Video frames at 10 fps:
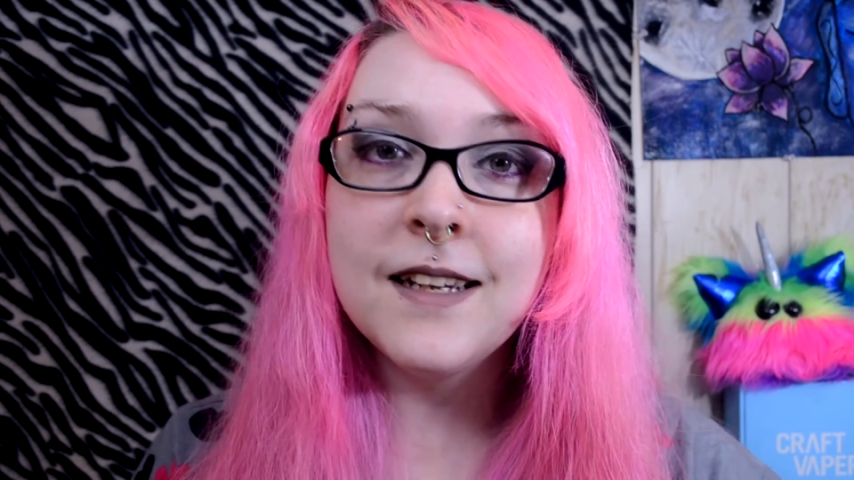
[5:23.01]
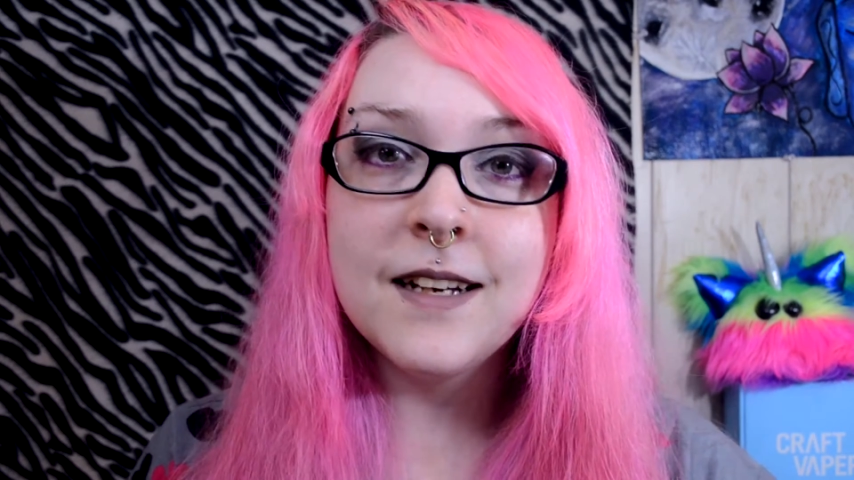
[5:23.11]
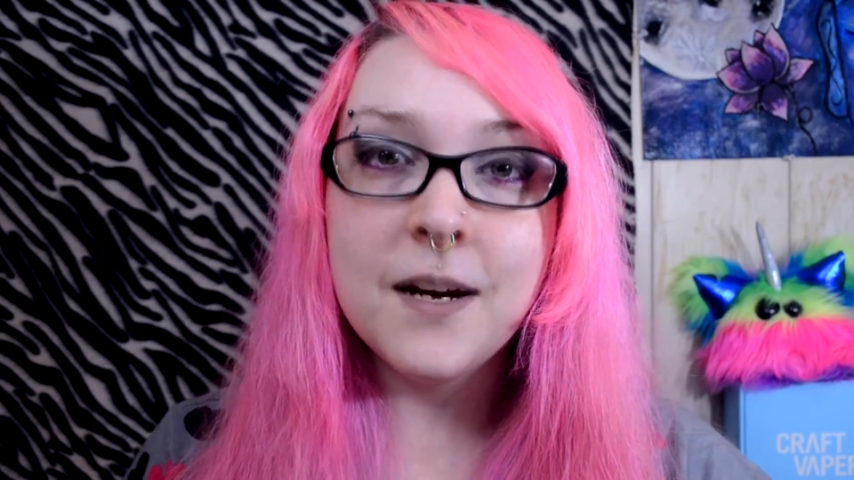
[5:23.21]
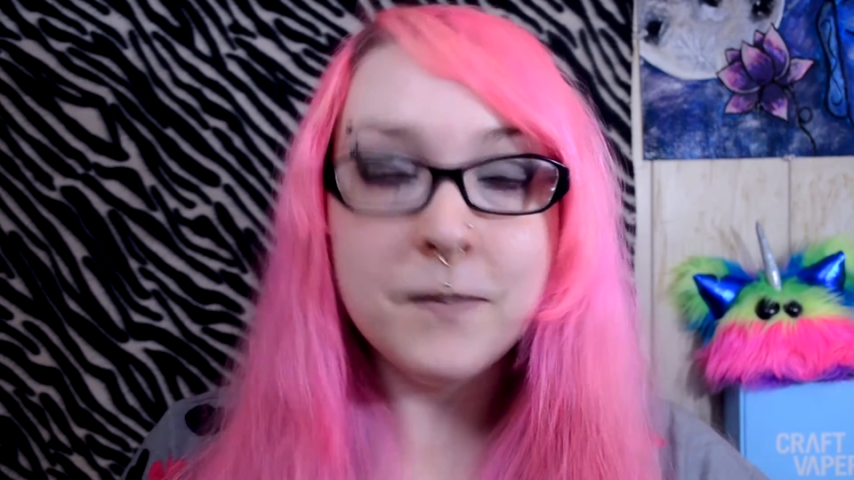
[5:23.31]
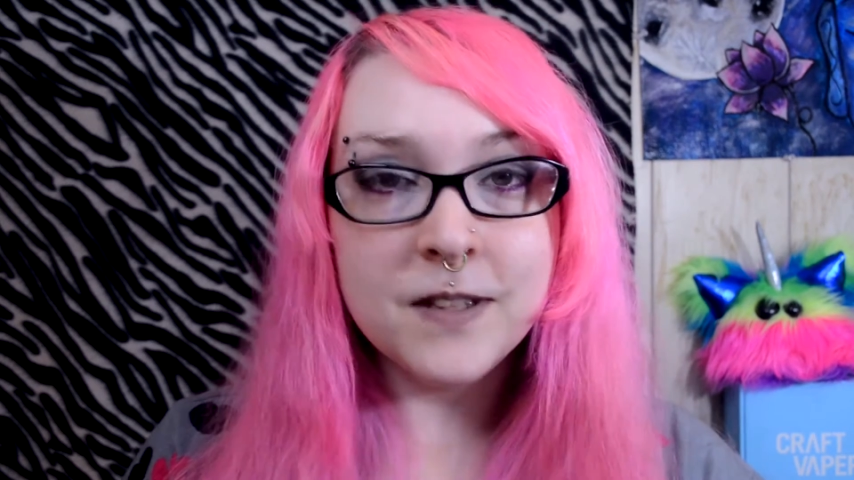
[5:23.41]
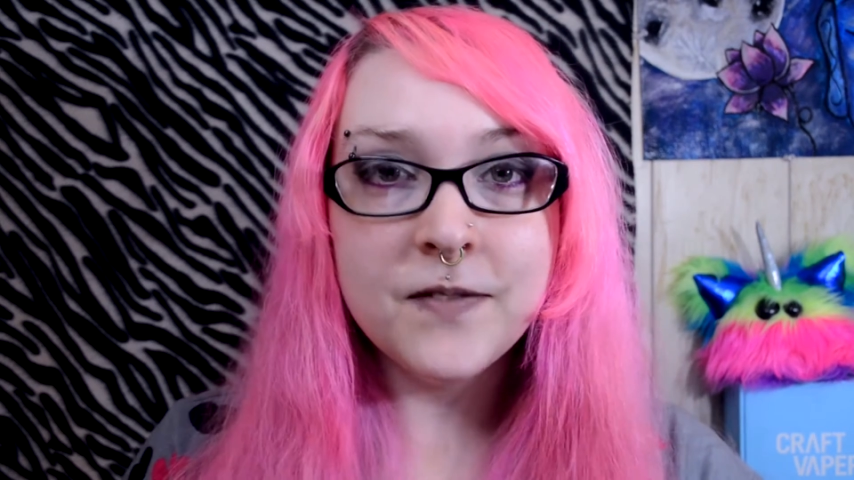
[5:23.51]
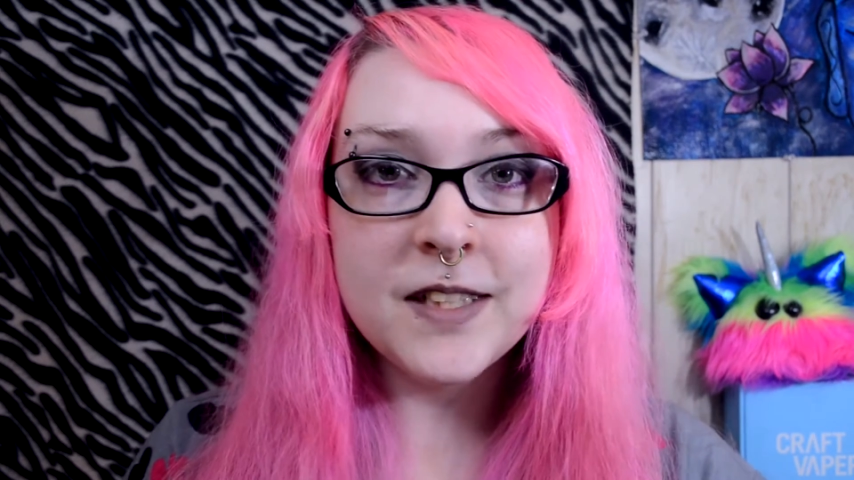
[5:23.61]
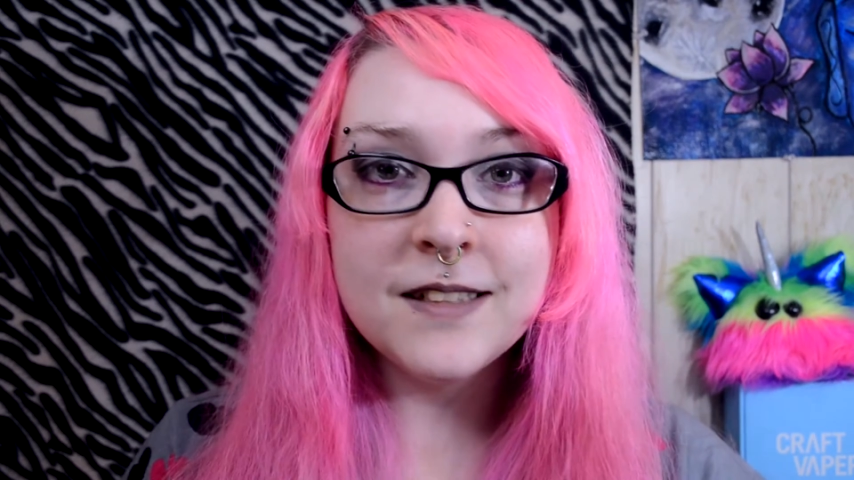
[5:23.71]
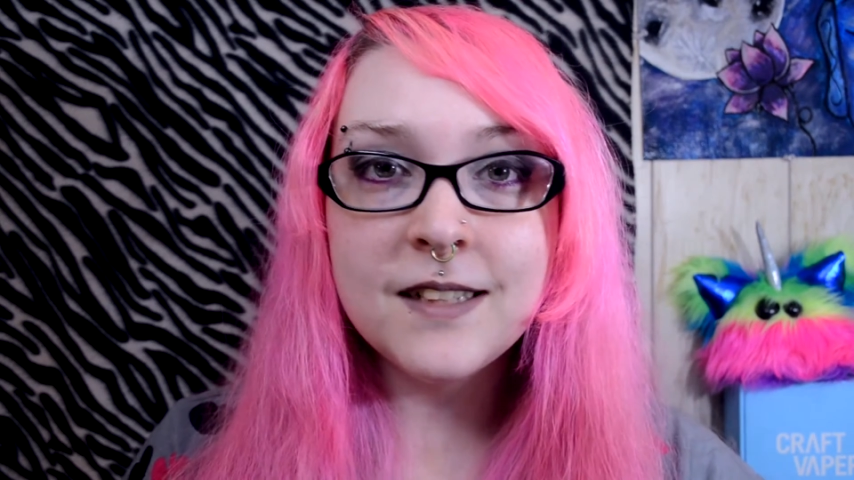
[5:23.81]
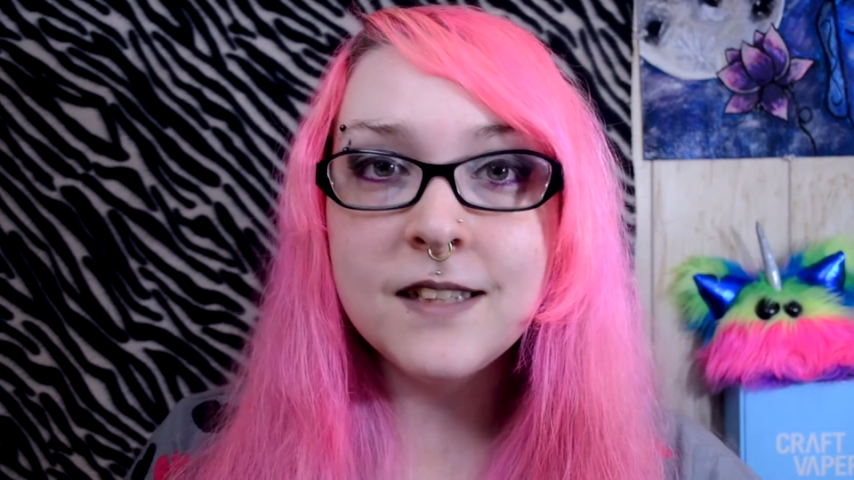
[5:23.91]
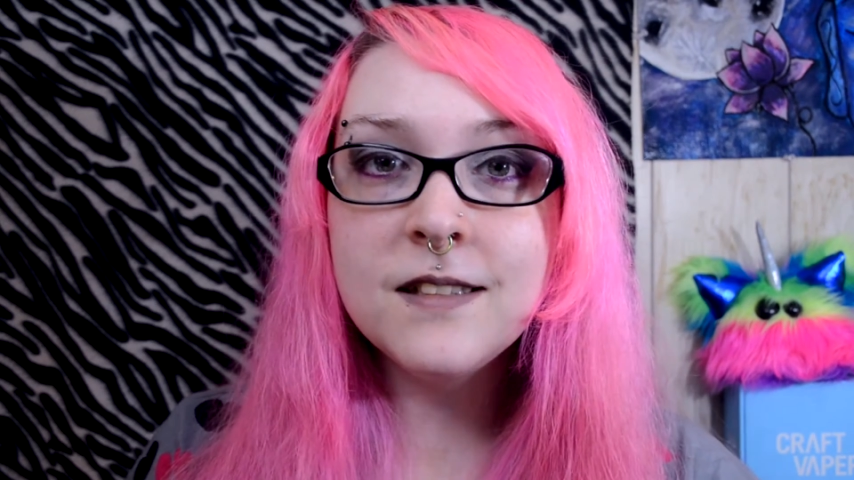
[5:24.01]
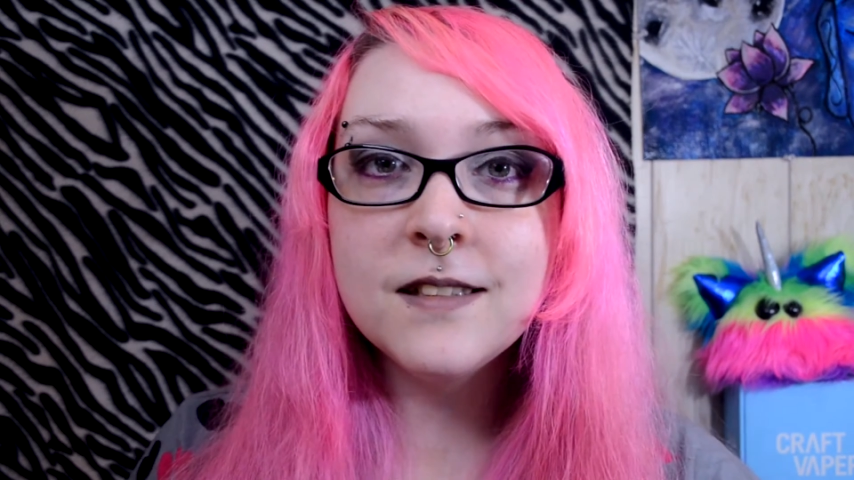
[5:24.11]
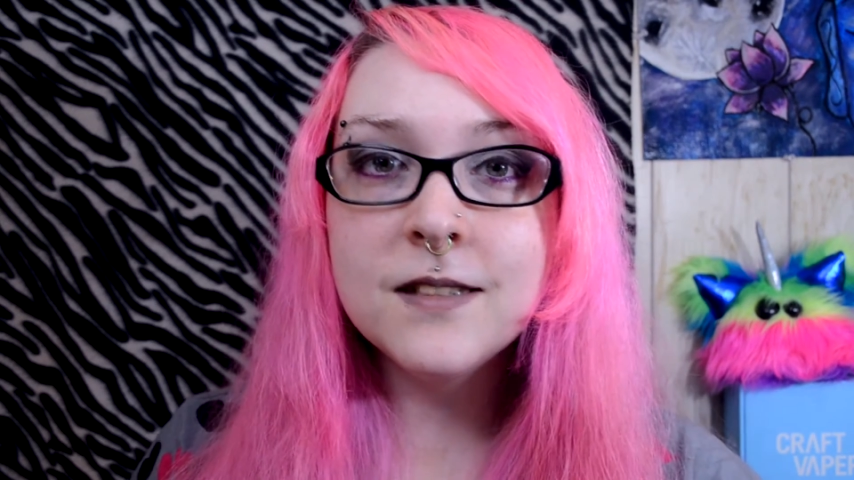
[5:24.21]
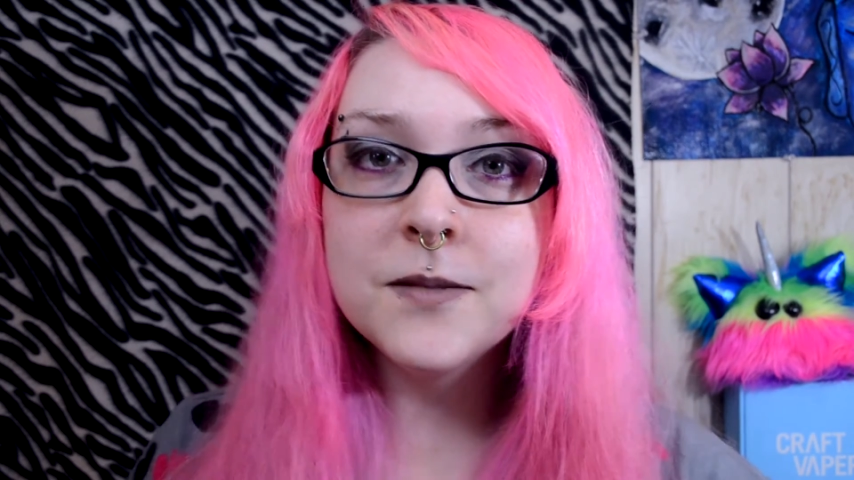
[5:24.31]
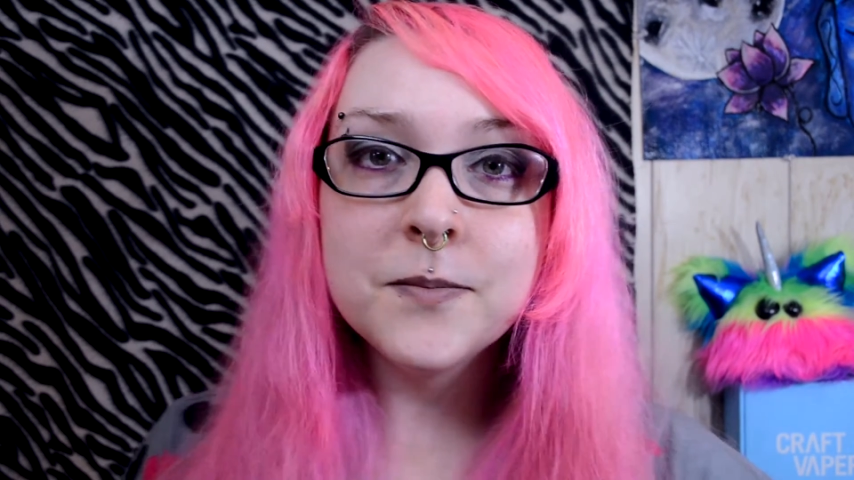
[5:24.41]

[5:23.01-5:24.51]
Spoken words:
and uplifting taste.